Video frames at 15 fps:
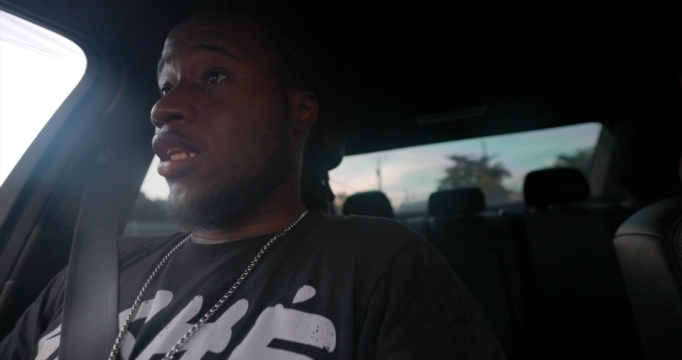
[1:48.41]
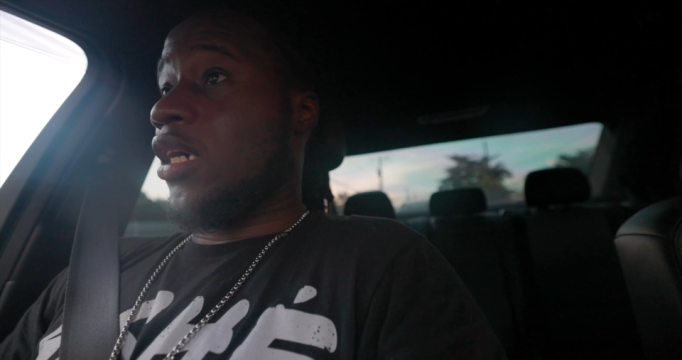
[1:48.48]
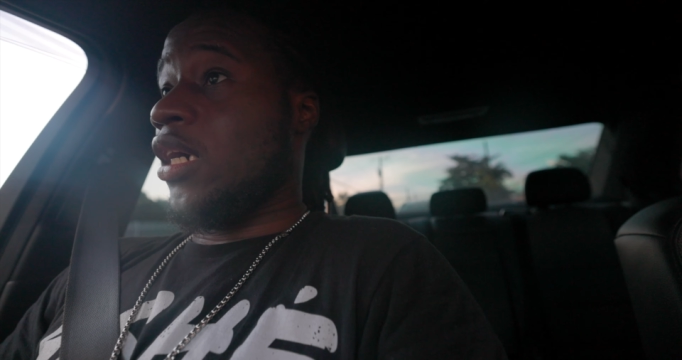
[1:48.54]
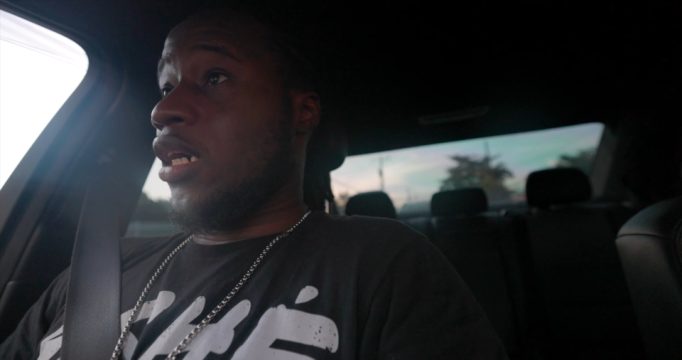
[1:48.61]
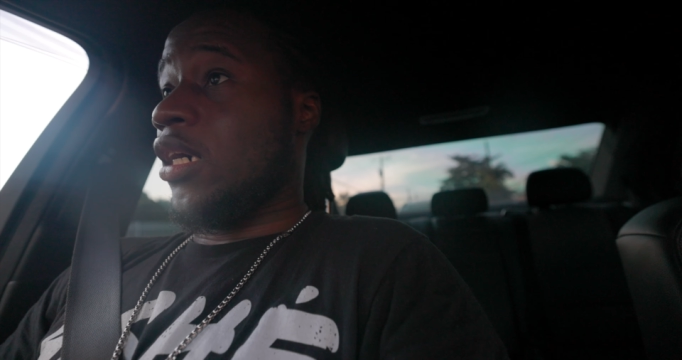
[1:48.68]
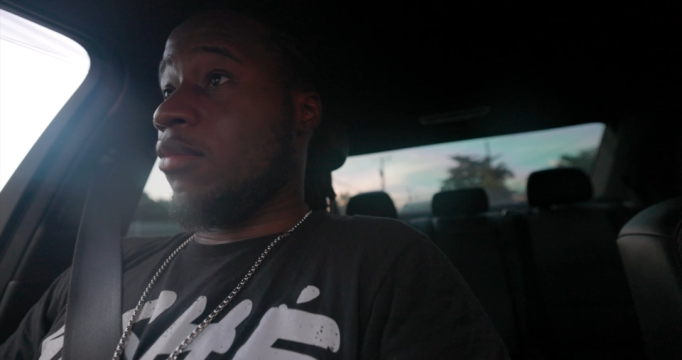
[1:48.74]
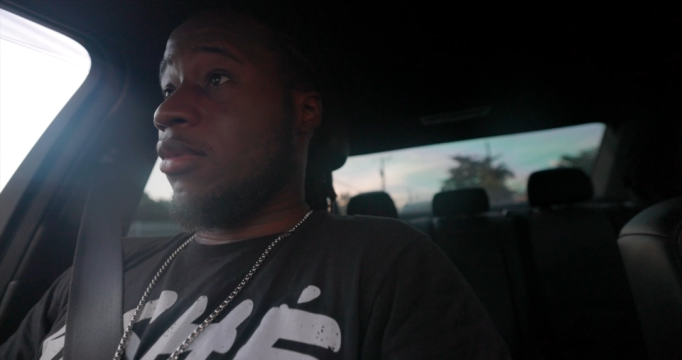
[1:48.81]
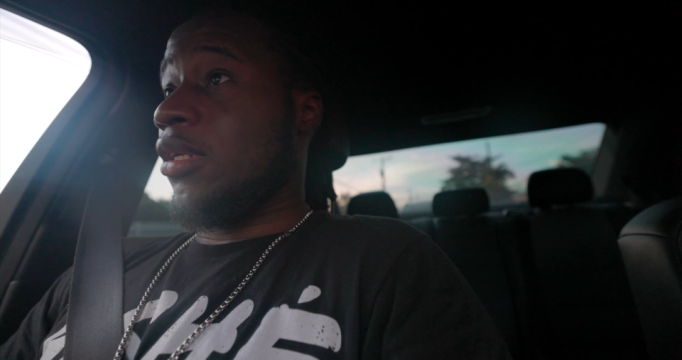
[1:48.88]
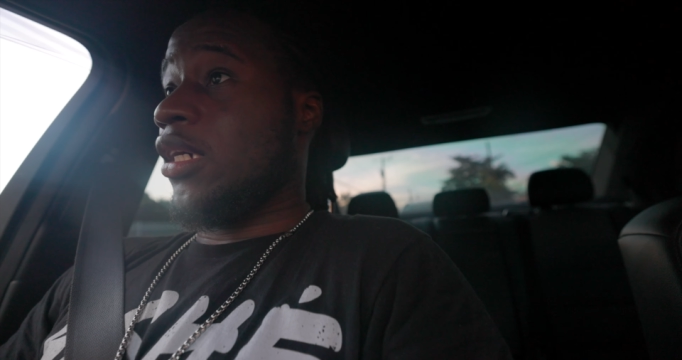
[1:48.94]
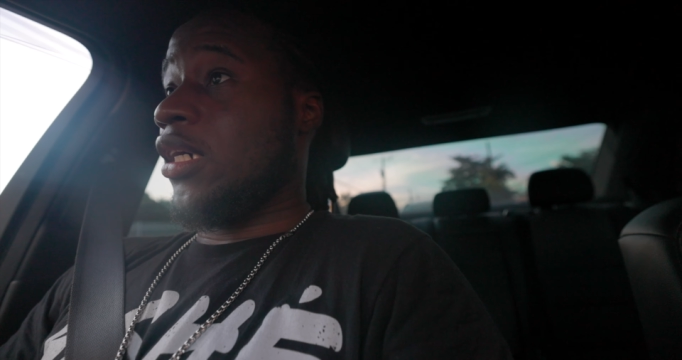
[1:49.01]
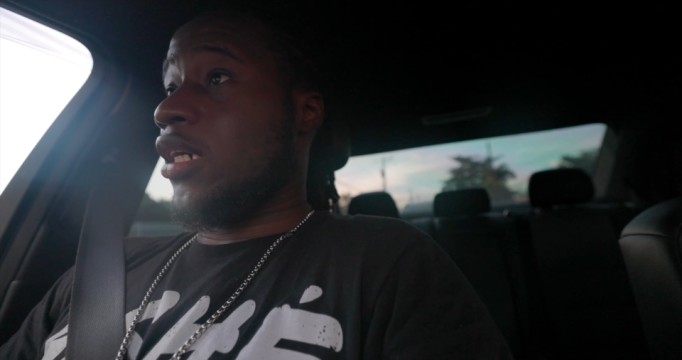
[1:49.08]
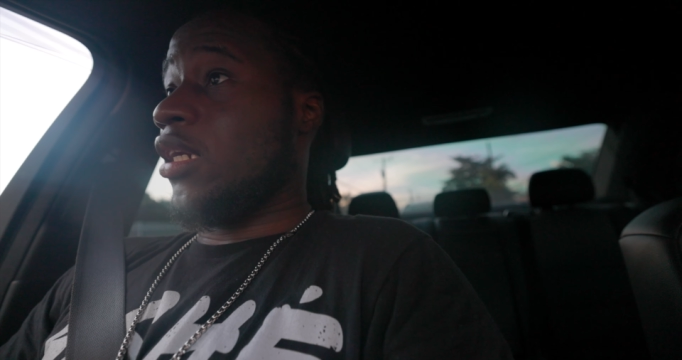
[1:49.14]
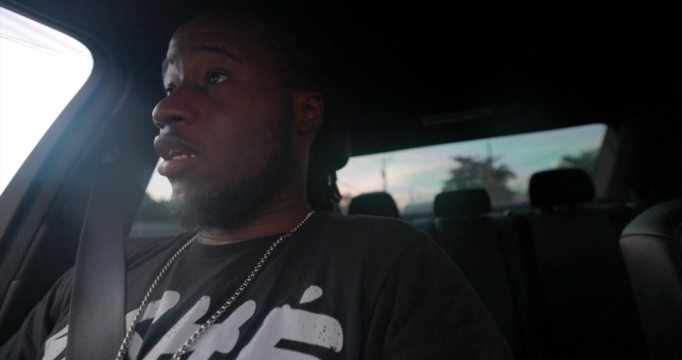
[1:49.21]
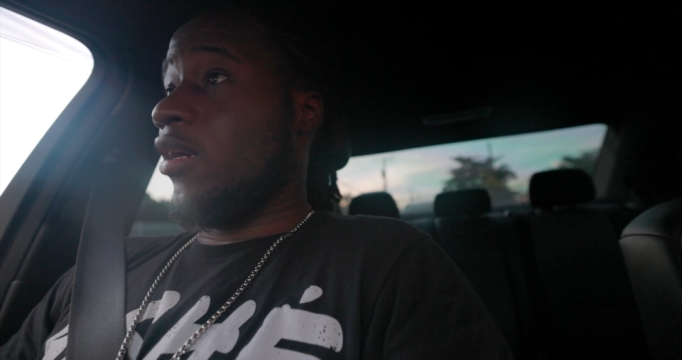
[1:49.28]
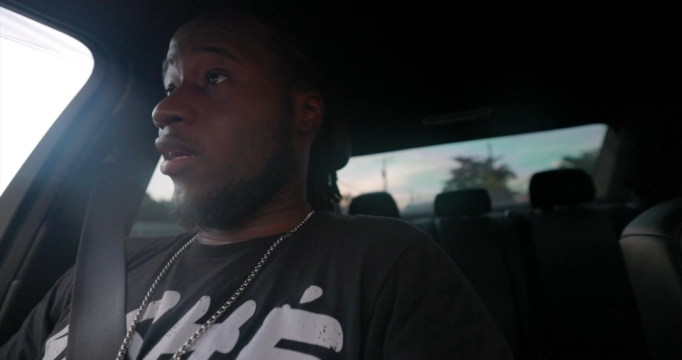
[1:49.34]
dog. No, I'm
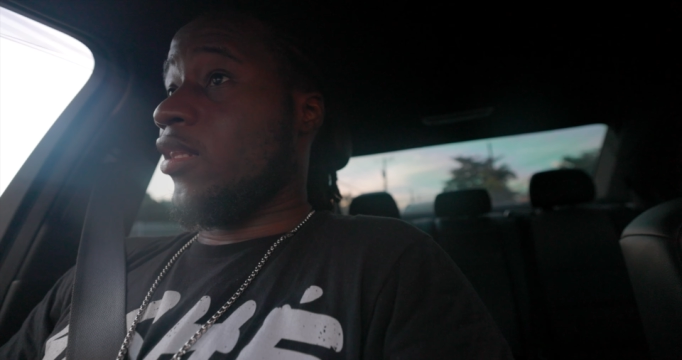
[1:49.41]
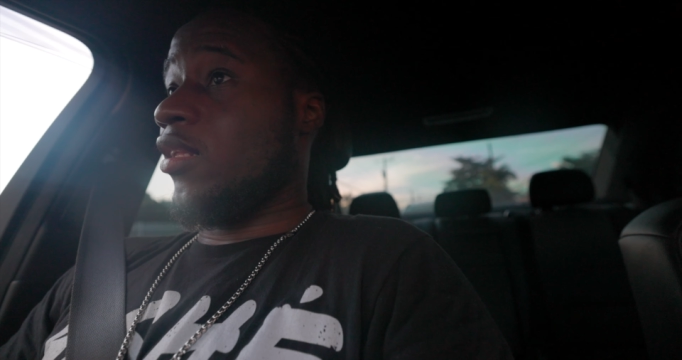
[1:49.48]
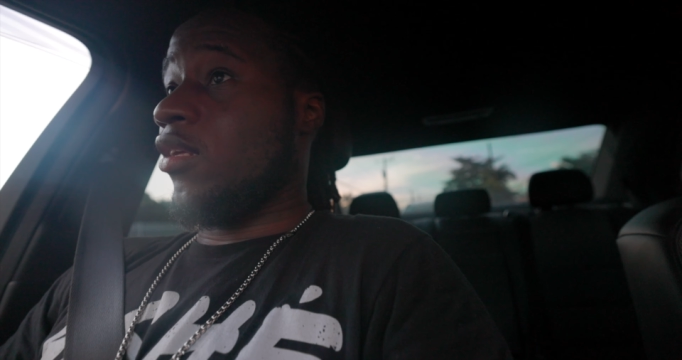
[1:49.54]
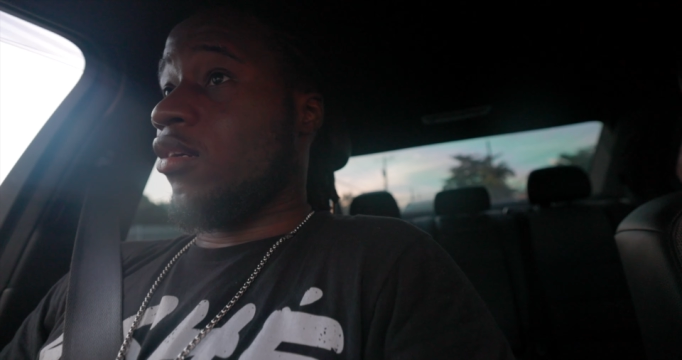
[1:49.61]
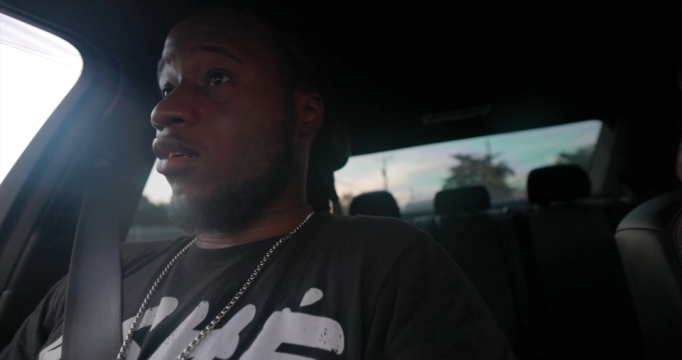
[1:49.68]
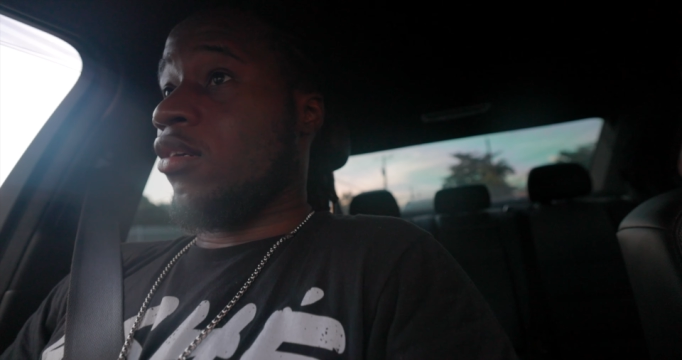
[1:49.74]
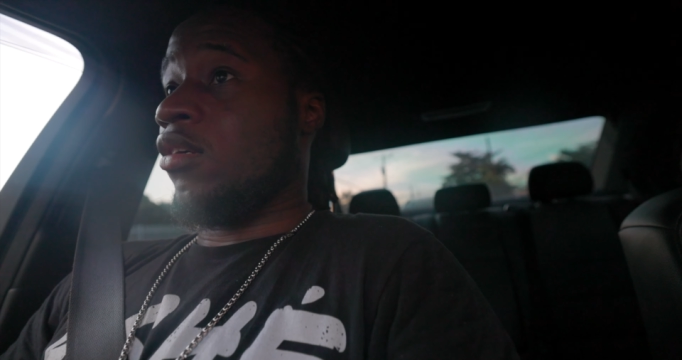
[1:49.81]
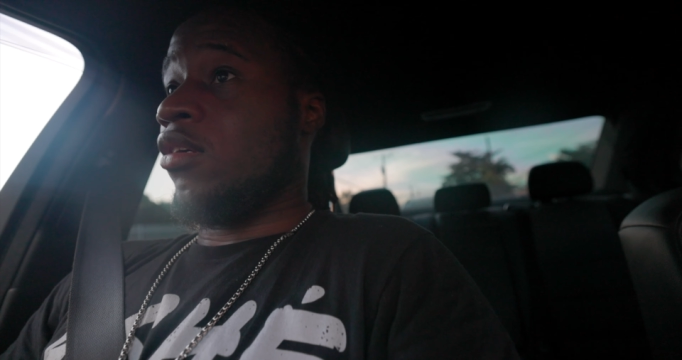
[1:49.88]
gonna lie to you.